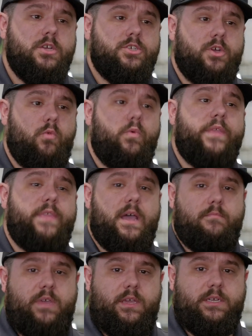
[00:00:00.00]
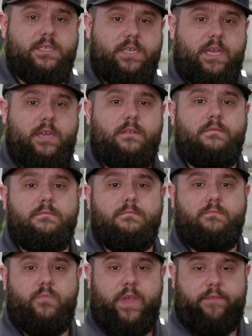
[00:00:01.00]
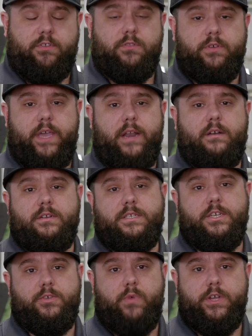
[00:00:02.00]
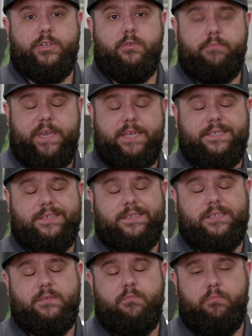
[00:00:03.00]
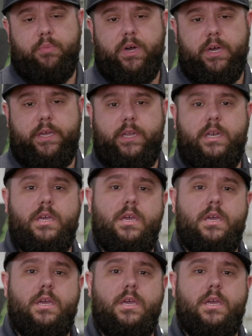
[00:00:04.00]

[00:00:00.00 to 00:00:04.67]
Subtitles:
So with that being said, we have to look at it on a situational basis, but